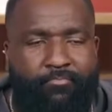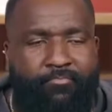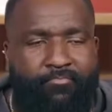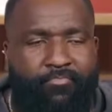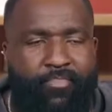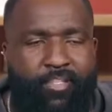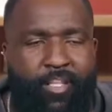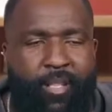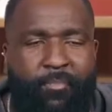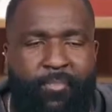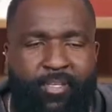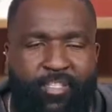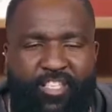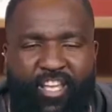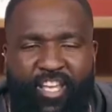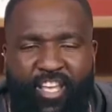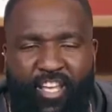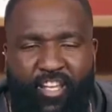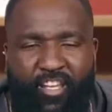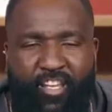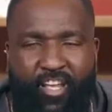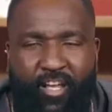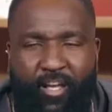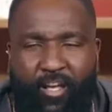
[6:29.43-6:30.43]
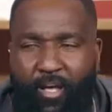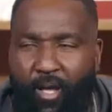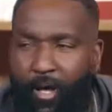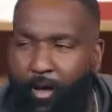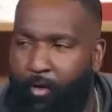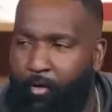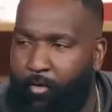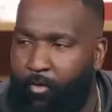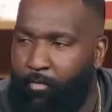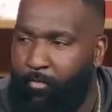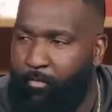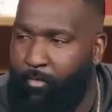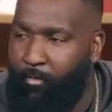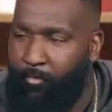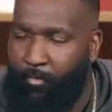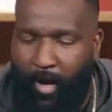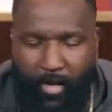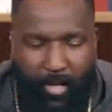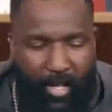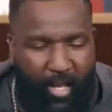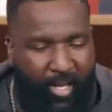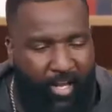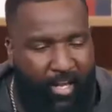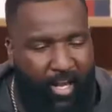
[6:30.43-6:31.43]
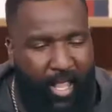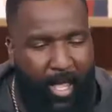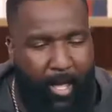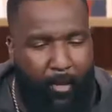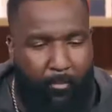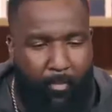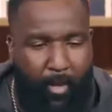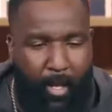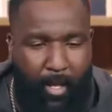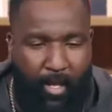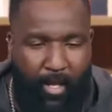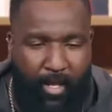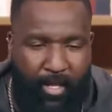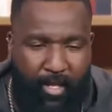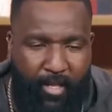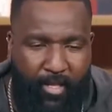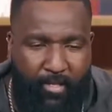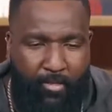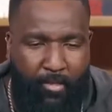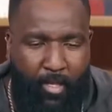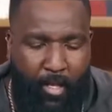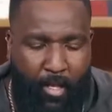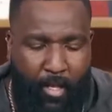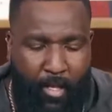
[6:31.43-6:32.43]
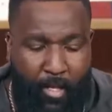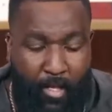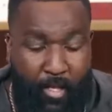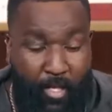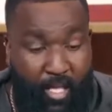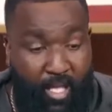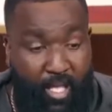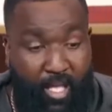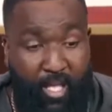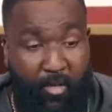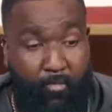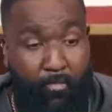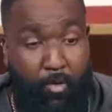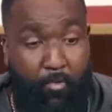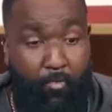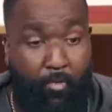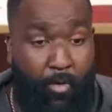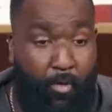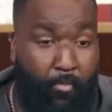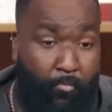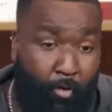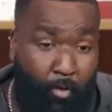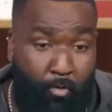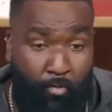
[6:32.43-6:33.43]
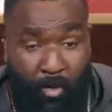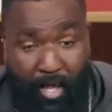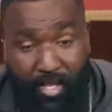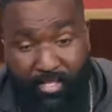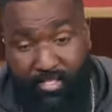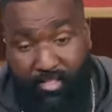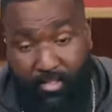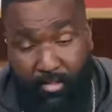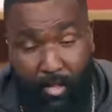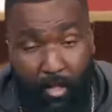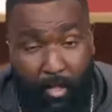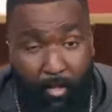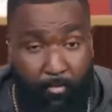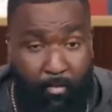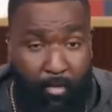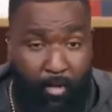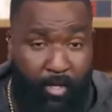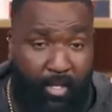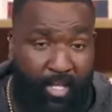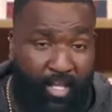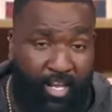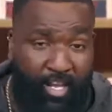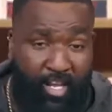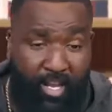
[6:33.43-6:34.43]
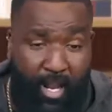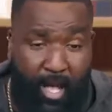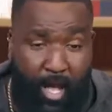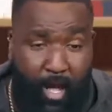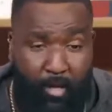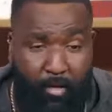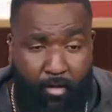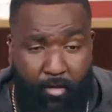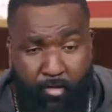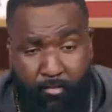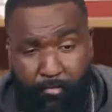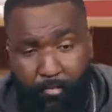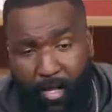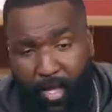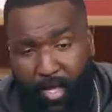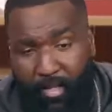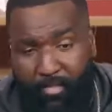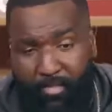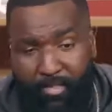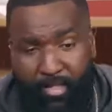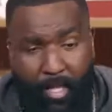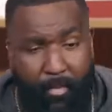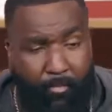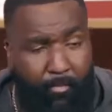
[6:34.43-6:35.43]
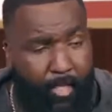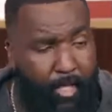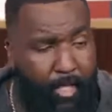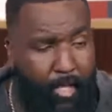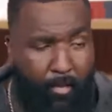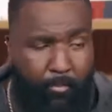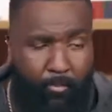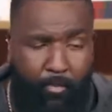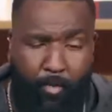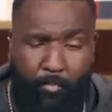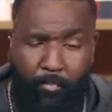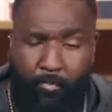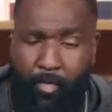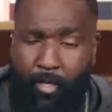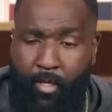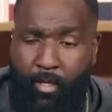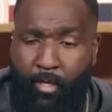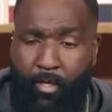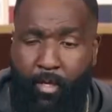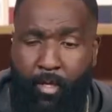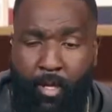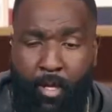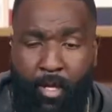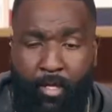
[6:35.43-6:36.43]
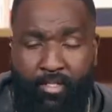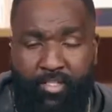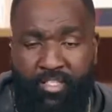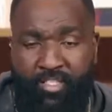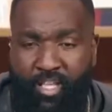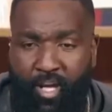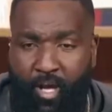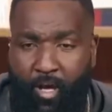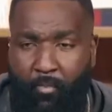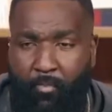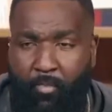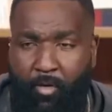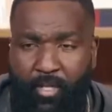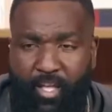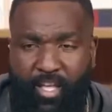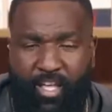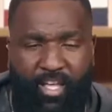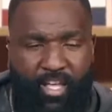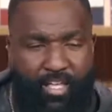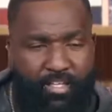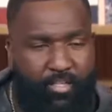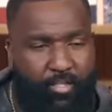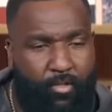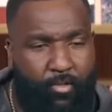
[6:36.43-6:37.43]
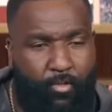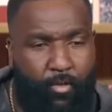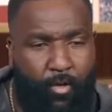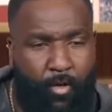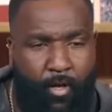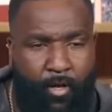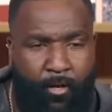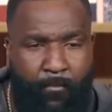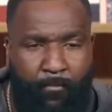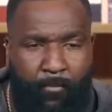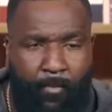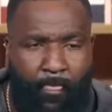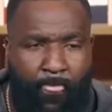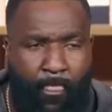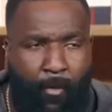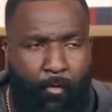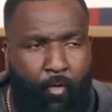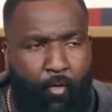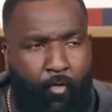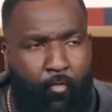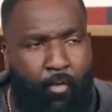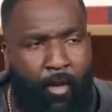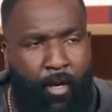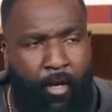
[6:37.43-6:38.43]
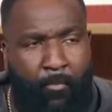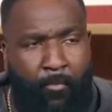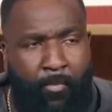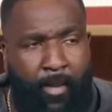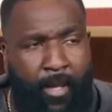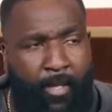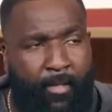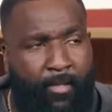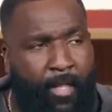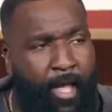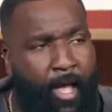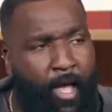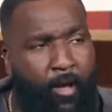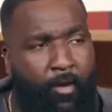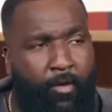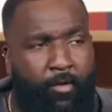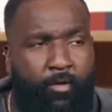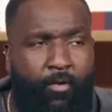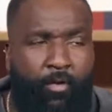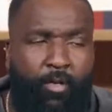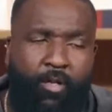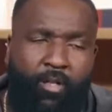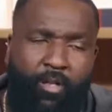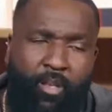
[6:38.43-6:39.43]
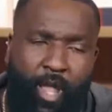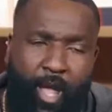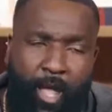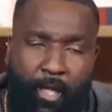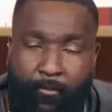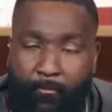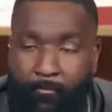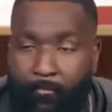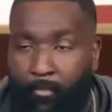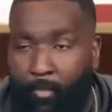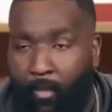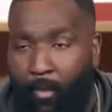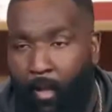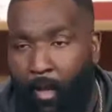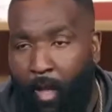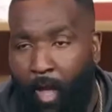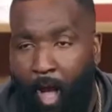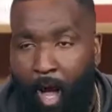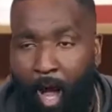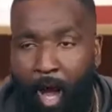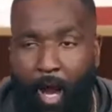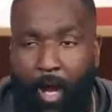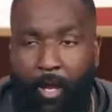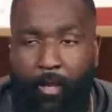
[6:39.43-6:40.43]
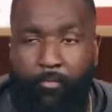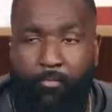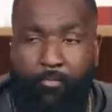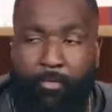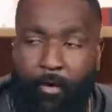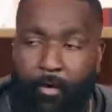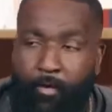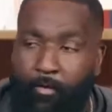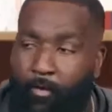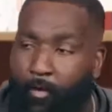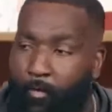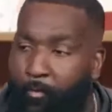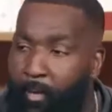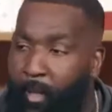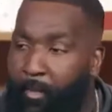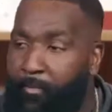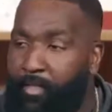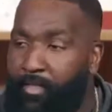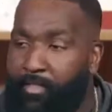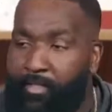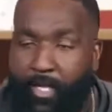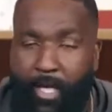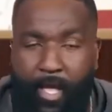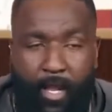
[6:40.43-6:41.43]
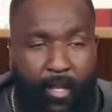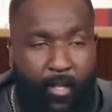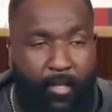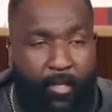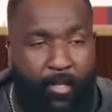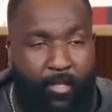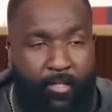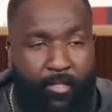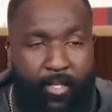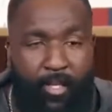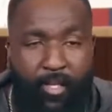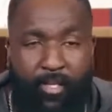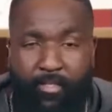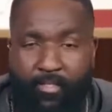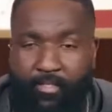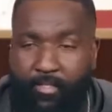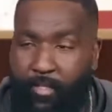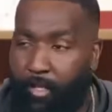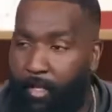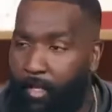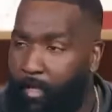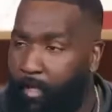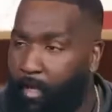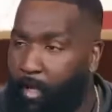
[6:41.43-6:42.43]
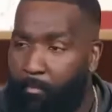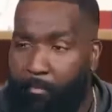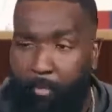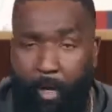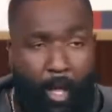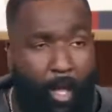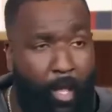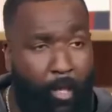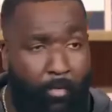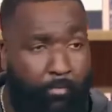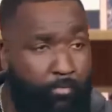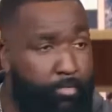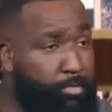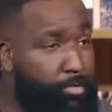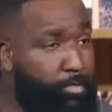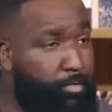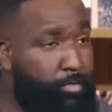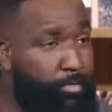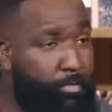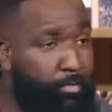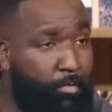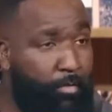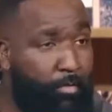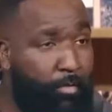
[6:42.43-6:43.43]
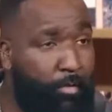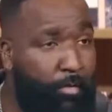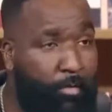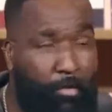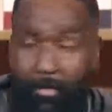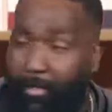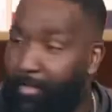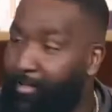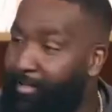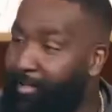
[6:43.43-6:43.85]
me see it then, Cole. Right? I clap my hands. He hit me with a boo. I stumble in and out of something he hit me with. Stumble, he hit the 3. We running back down court. He like, all right, Perk, don't make me tear that other ACL. You